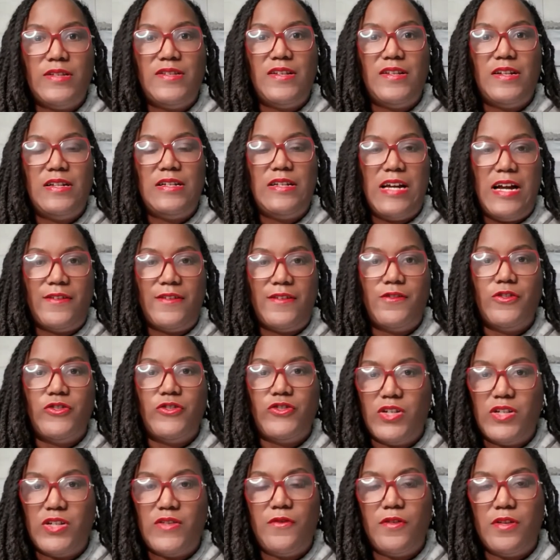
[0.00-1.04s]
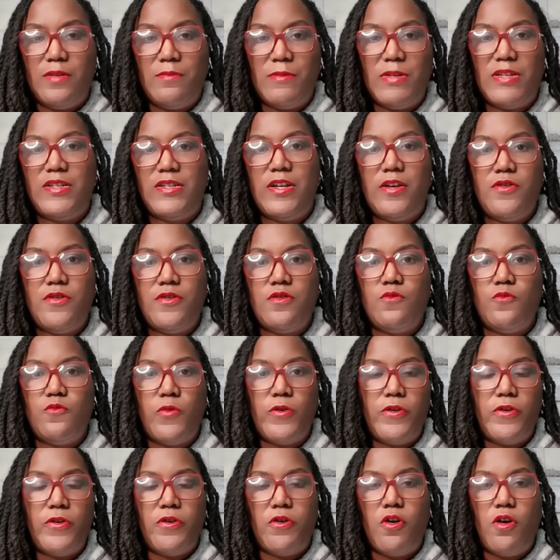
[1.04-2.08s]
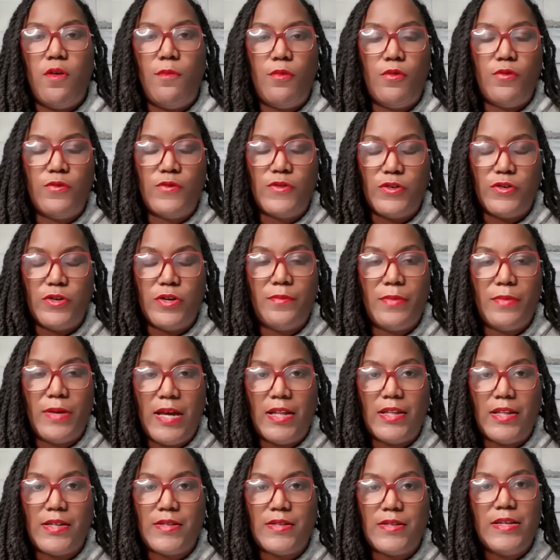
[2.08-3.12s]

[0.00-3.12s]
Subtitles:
to the doctor just for them to tell you whether your hormones are imbalanced.